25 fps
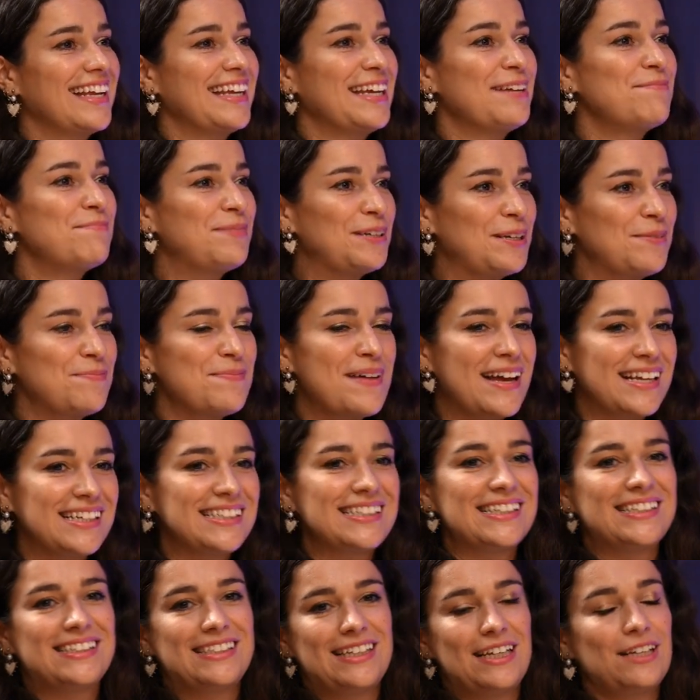
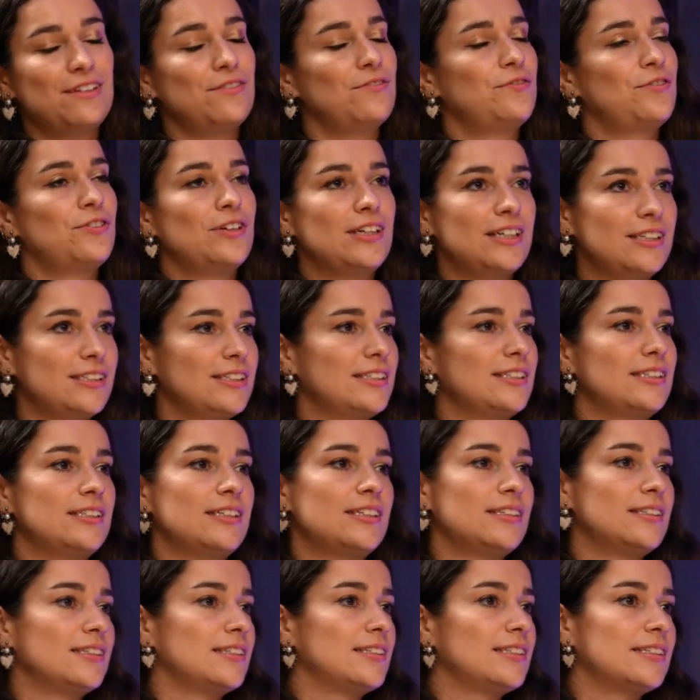implement it in, for
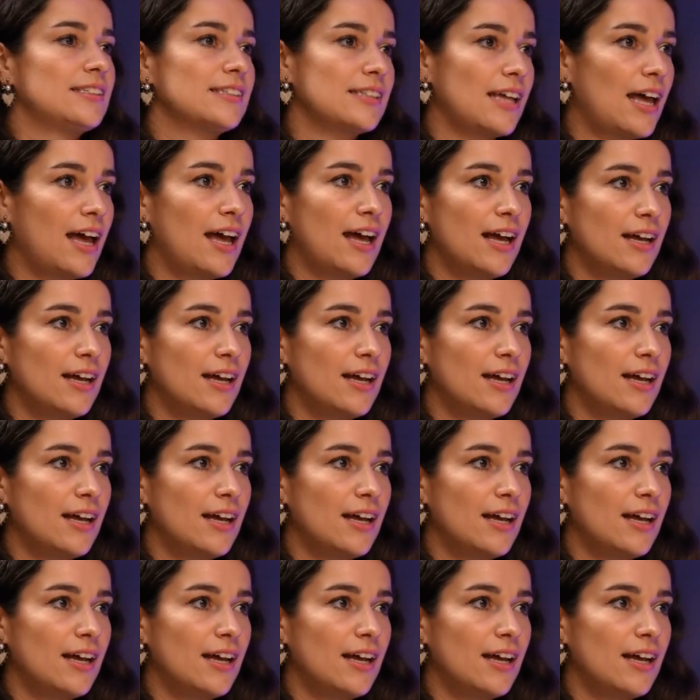instance,